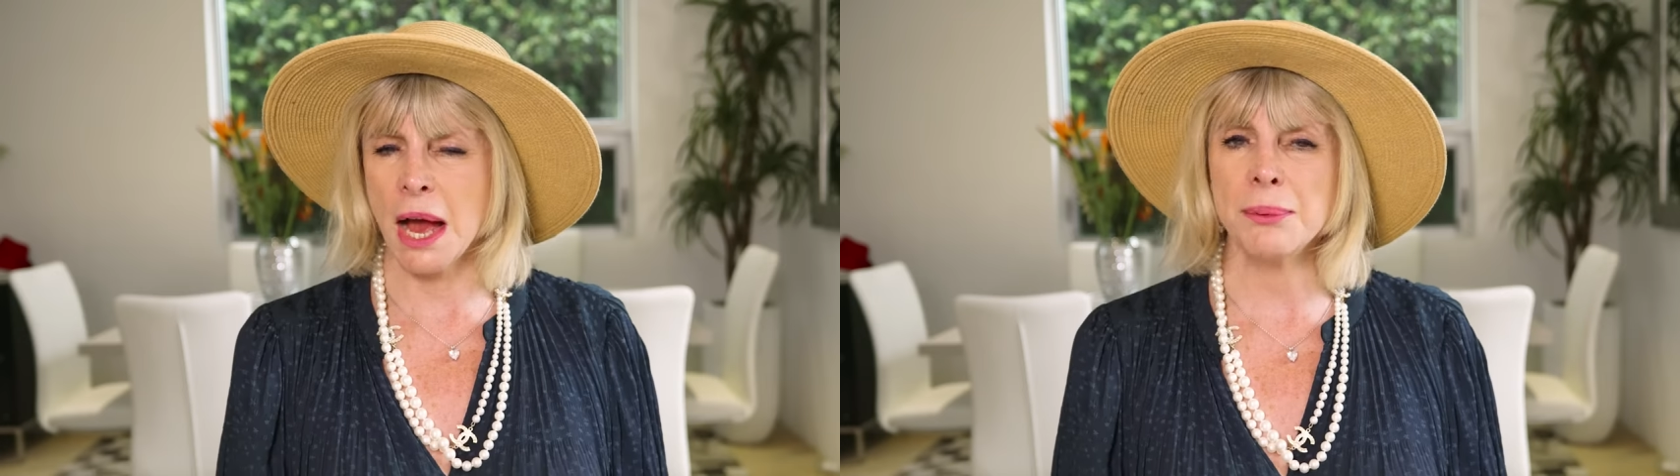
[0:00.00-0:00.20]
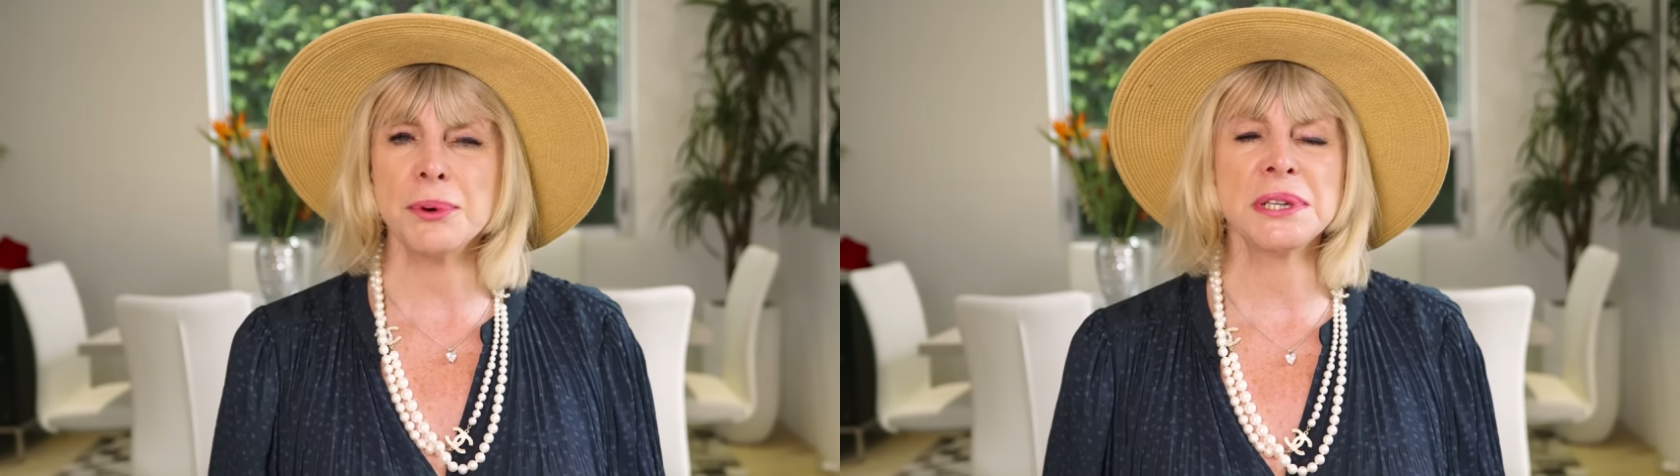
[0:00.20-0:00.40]

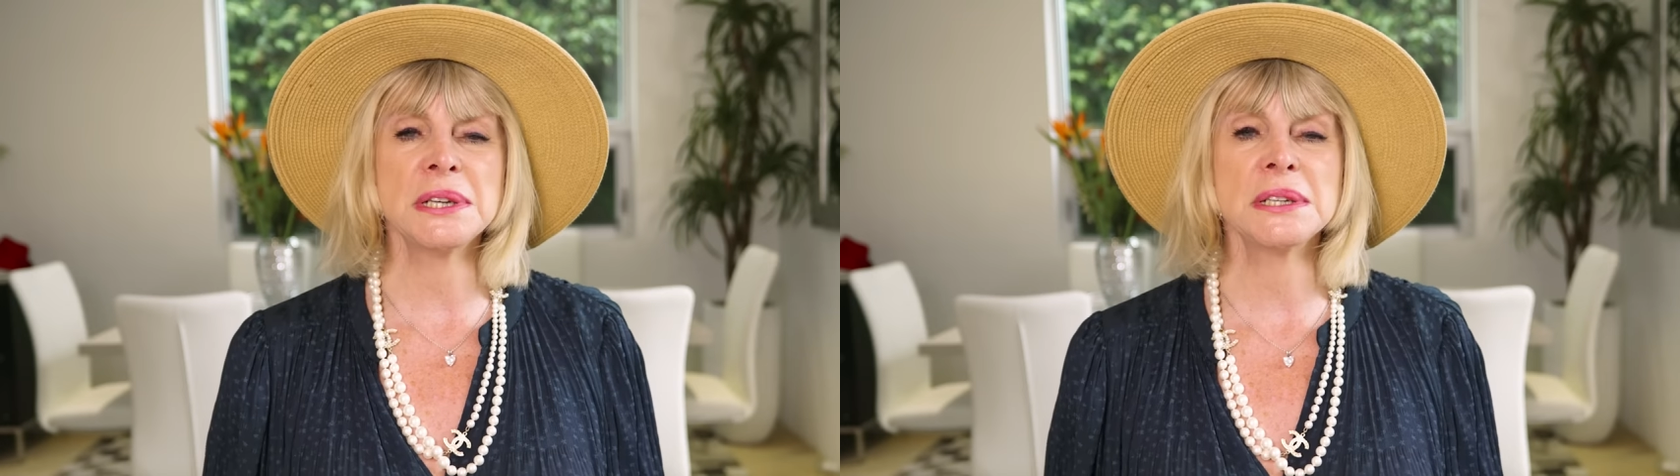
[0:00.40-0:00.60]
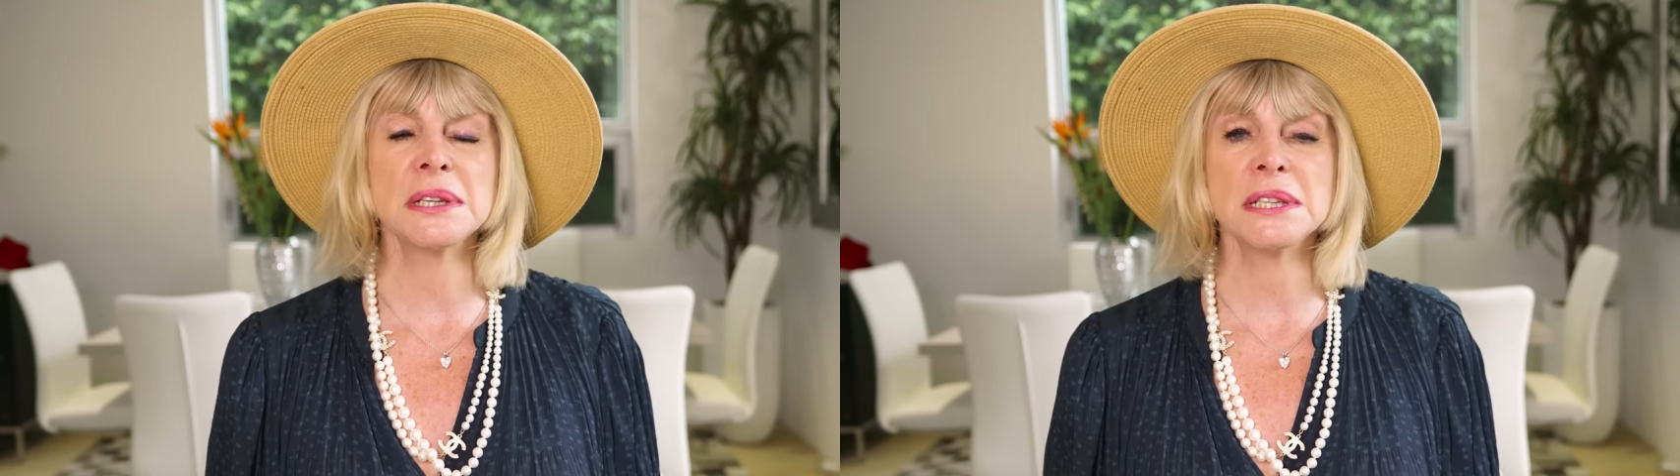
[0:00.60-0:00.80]
I bought
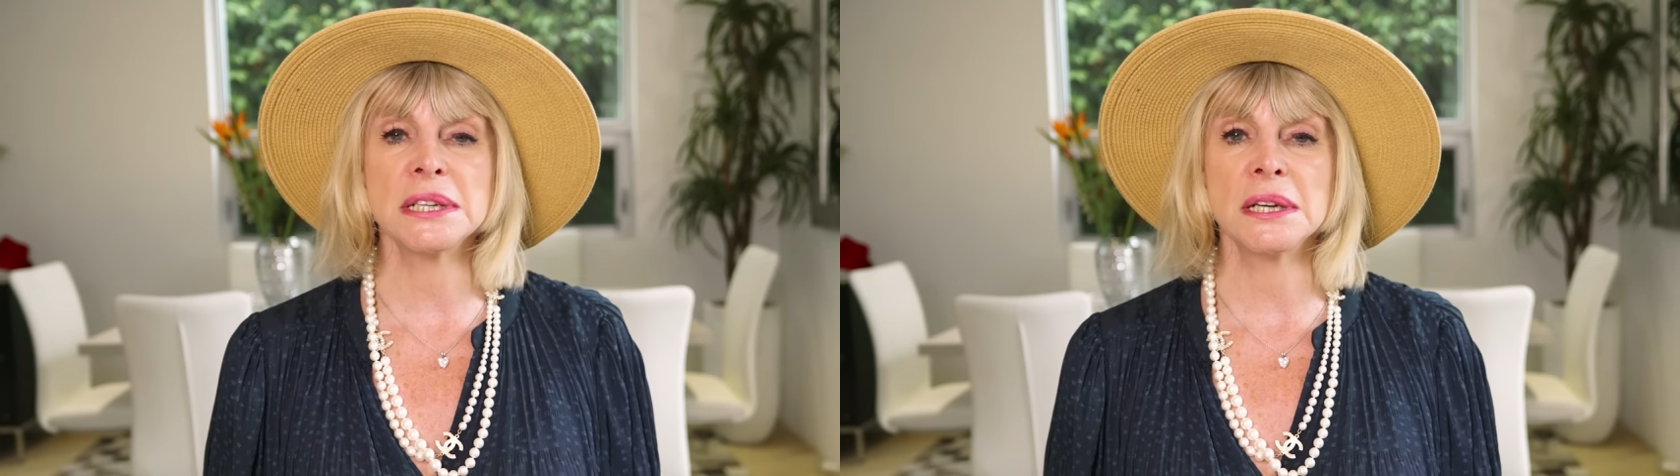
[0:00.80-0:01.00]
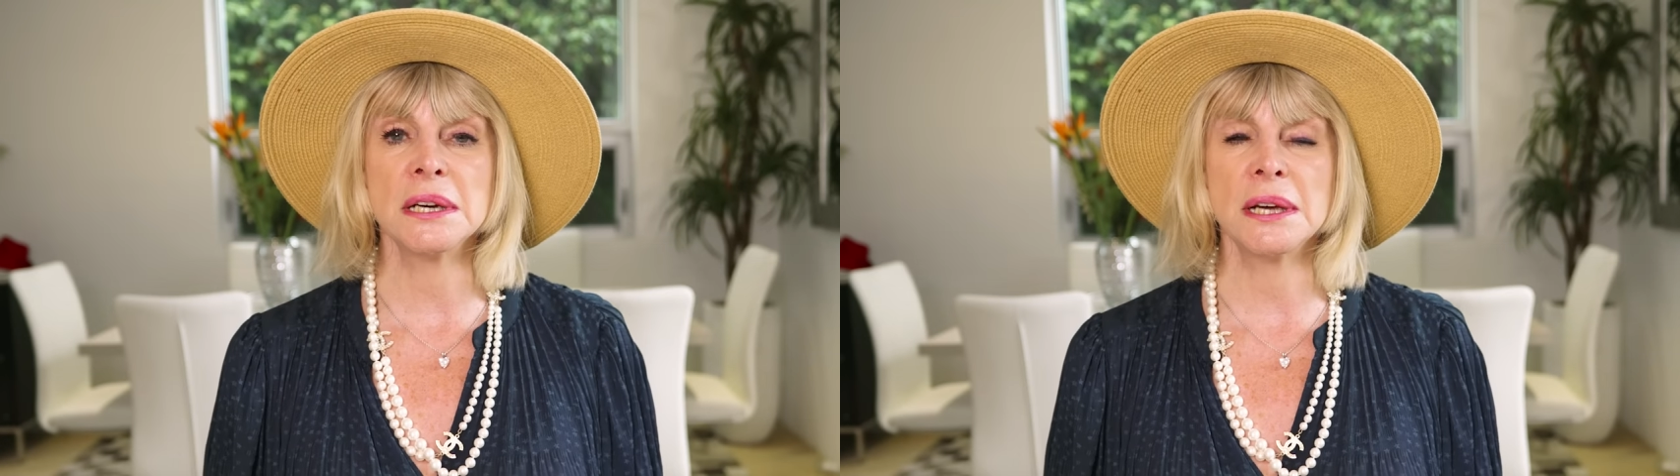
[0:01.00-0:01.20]
into
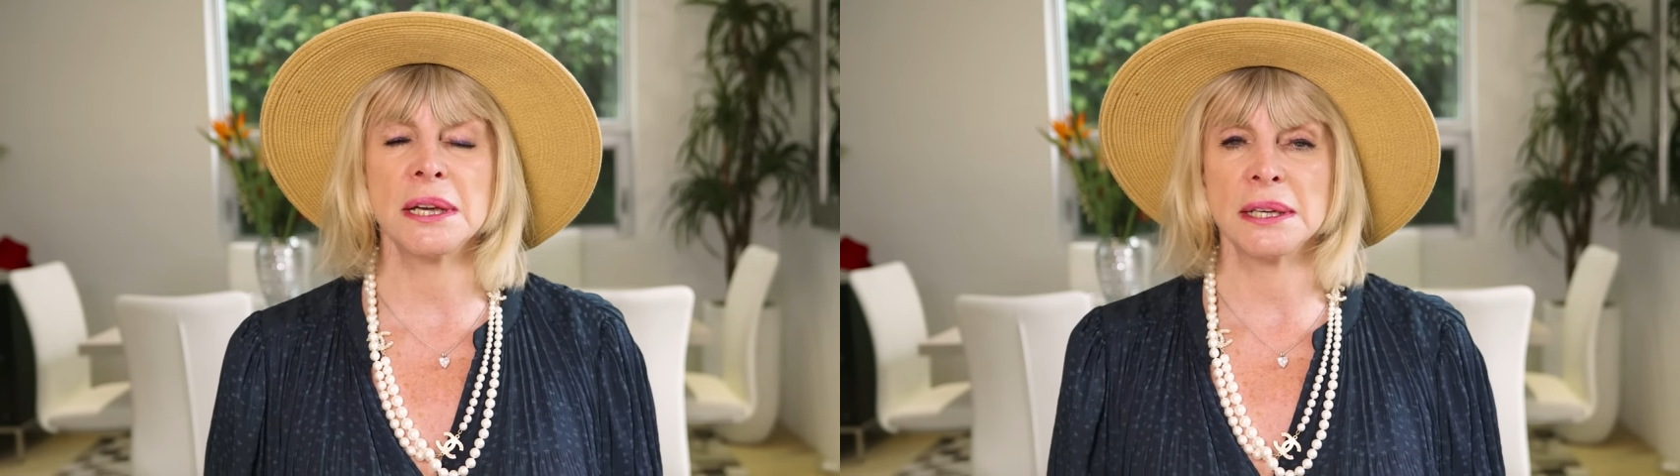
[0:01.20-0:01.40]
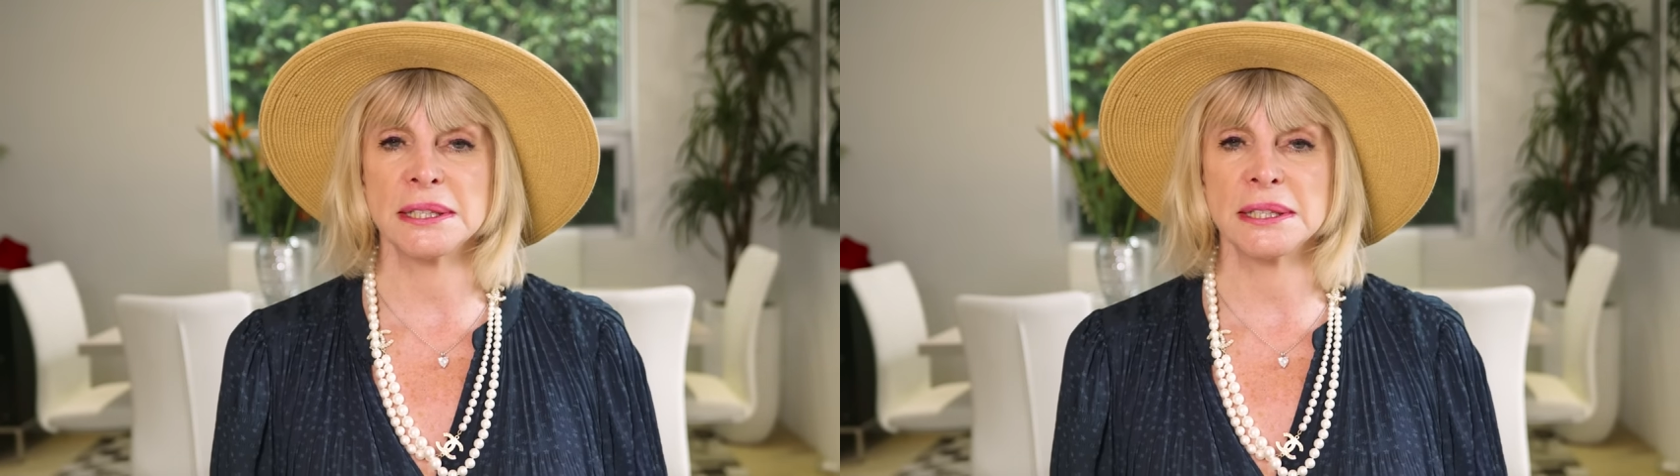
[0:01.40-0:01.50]
this lie.